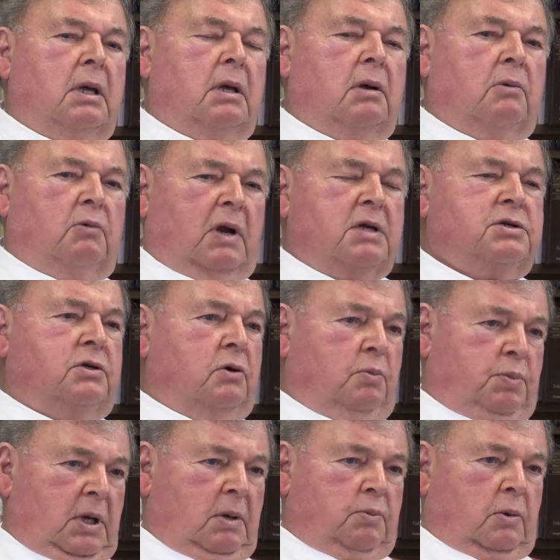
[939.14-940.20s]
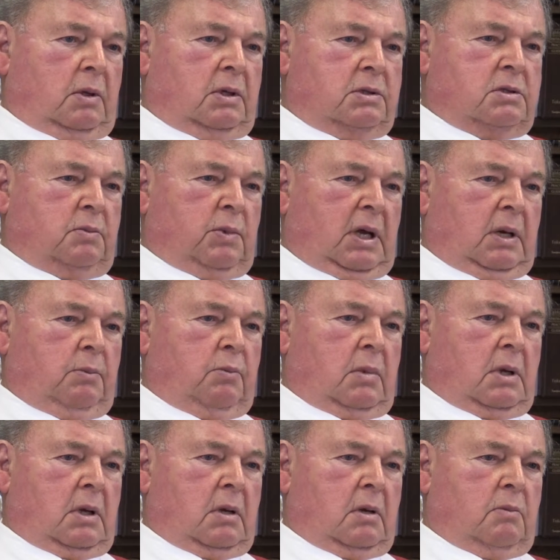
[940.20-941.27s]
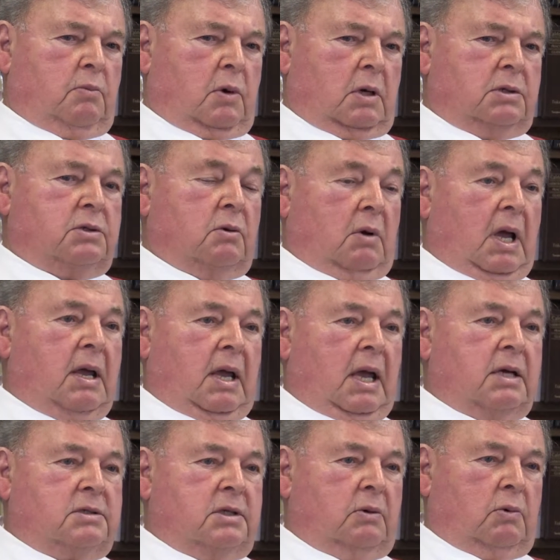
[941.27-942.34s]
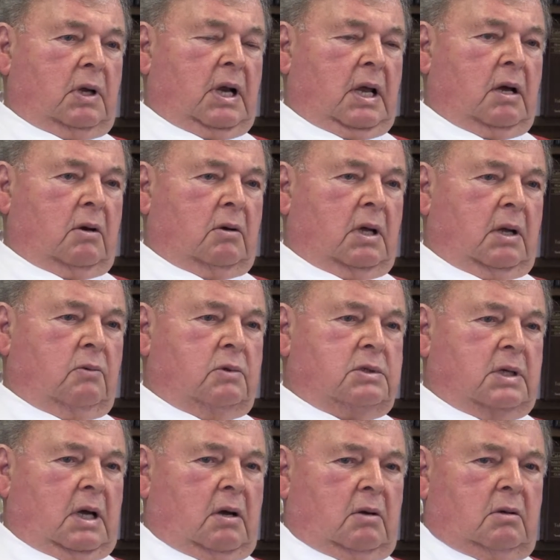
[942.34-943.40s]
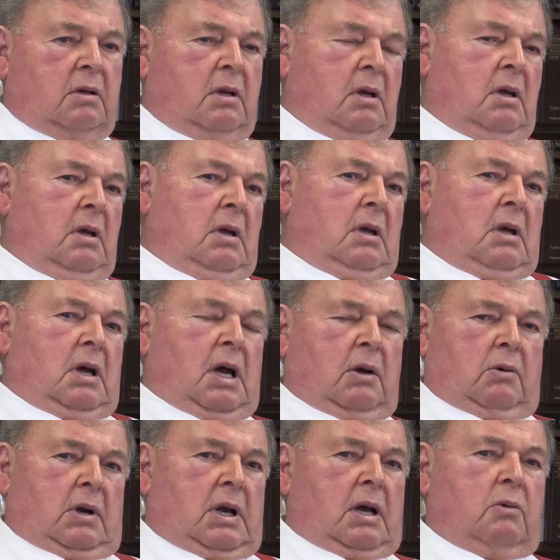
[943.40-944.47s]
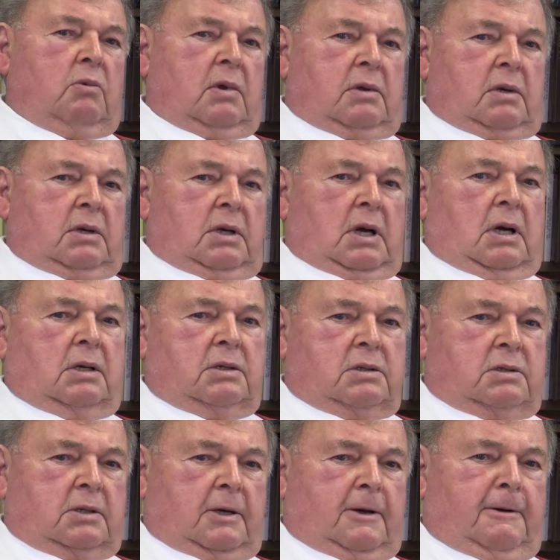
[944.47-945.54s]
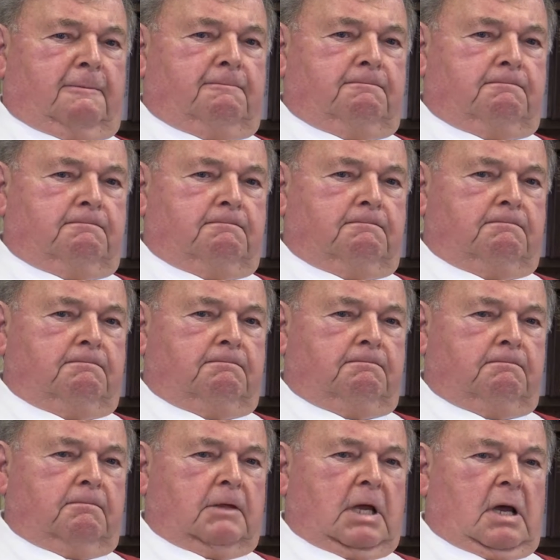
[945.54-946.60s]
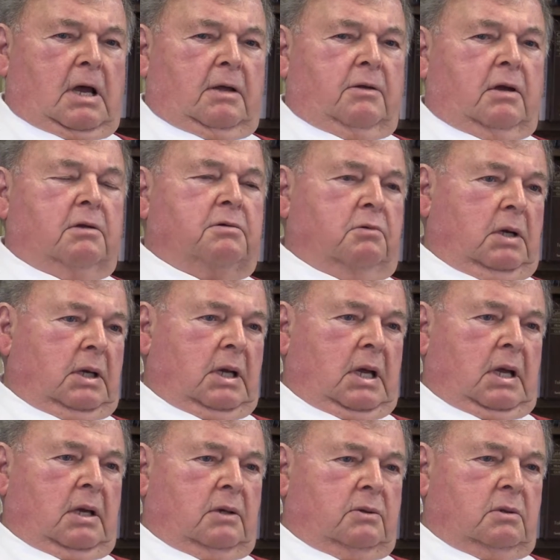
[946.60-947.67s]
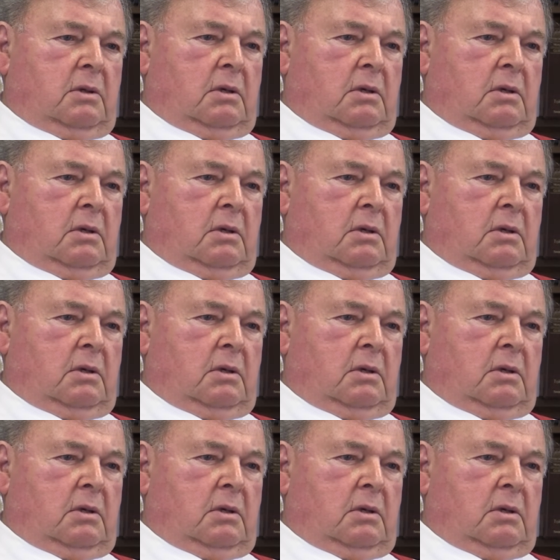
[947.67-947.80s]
Uh, rescue people is the main. Uh, so I actually went out. I was out. I went out with the ducks. Uh, I think three days